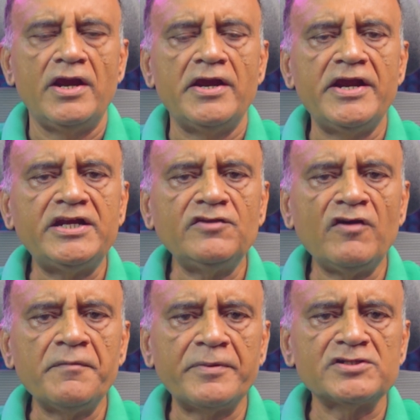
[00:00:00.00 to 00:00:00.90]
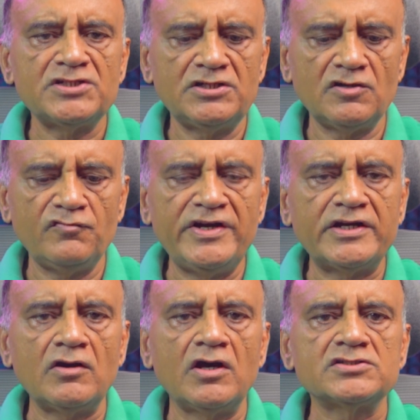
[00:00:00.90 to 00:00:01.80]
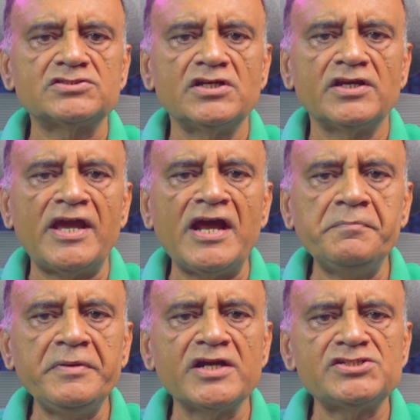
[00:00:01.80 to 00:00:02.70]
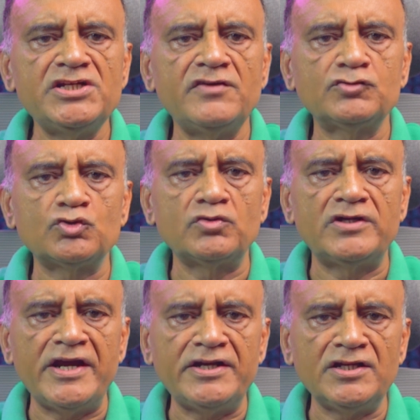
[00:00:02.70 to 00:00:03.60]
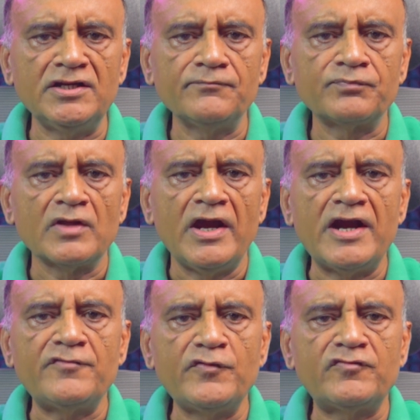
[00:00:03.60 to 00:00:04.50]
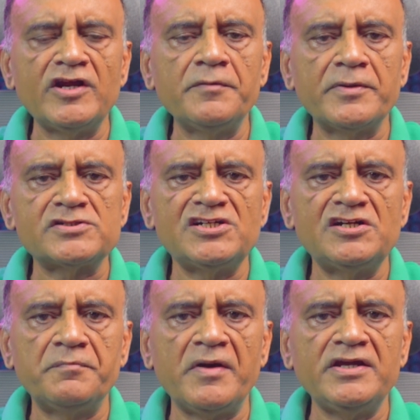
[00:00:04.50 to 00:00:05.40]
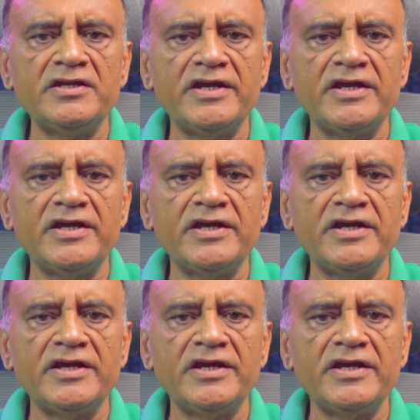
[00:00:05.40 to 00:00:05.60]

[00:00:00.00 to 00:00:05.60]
85% of weight loss can be achieved through dieting and 15% by